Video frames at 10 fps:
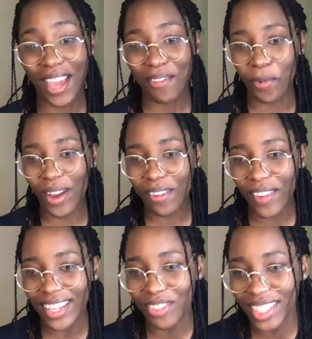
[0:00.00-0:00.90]
What if
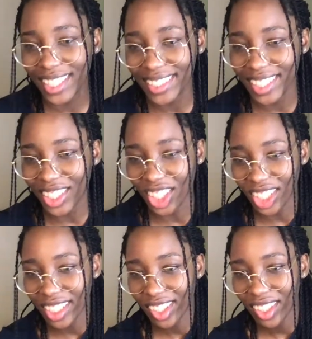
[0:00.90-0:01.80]
I really did
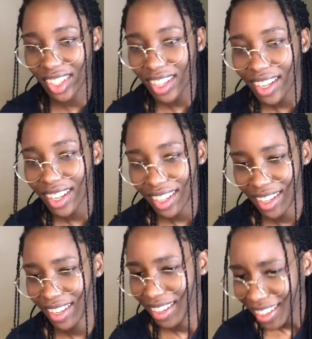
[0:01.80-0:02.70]
look?
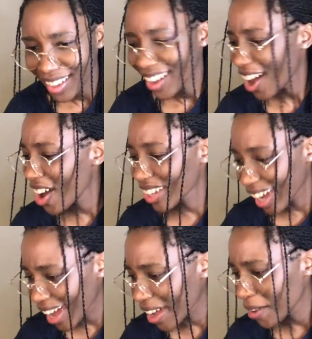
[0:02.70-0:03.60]

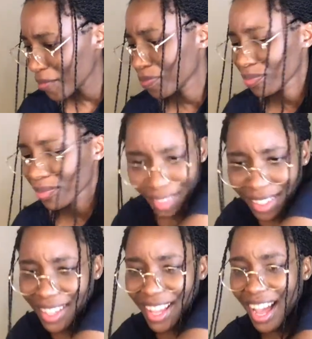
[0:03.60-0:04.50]
Okay.
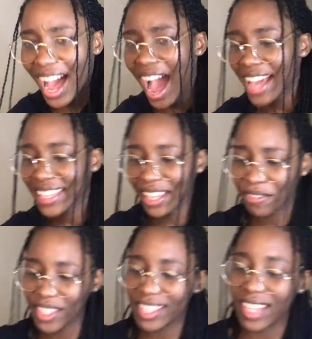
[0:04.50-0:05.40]
I
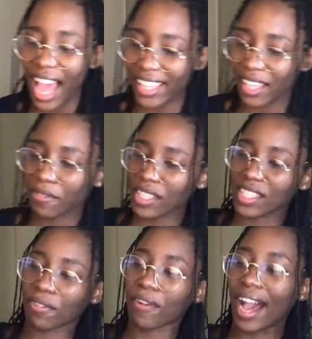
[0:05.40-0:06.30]
give this
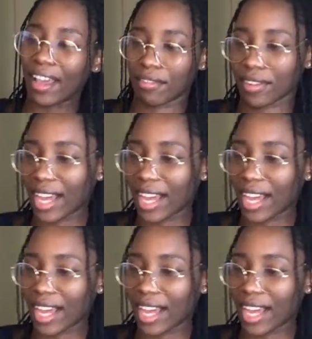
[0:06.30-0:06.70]
a five.